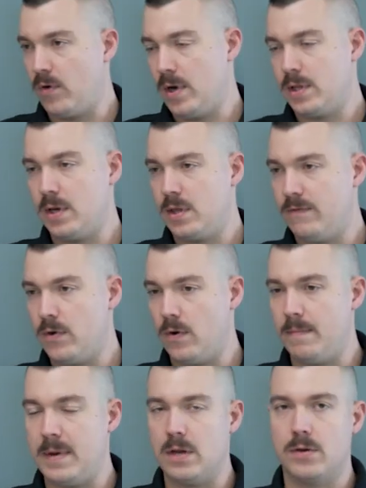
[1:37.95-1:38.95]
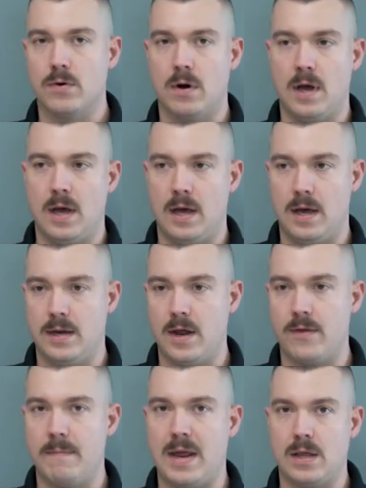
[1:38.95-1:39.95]
For instance, if you administer
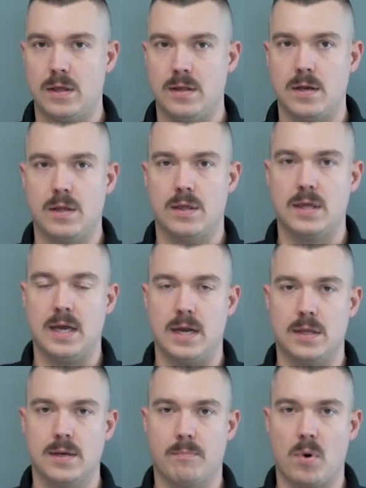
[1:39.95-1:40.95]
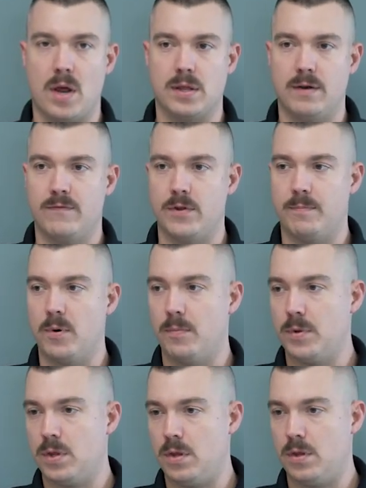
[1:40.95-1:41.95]
another medicine that's a CNS depressant for the
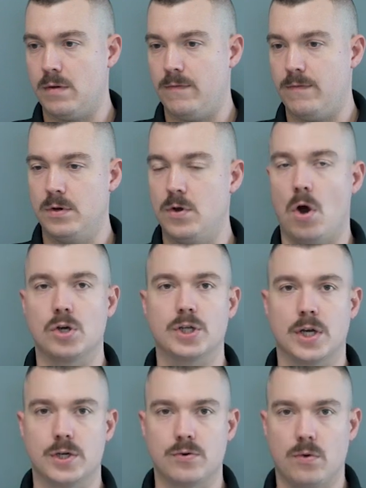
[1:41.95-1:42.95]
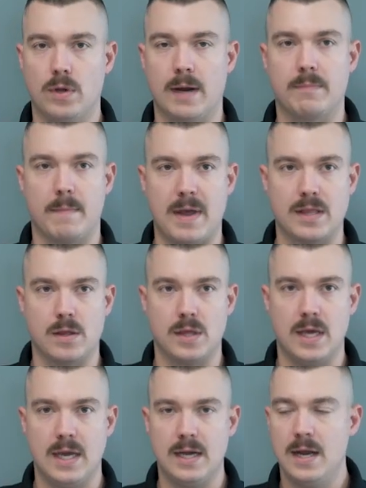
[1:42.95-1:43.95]
purposes of nausea control like
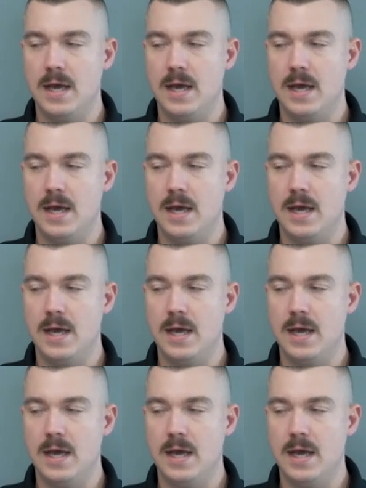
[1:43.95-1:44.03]
promethazine,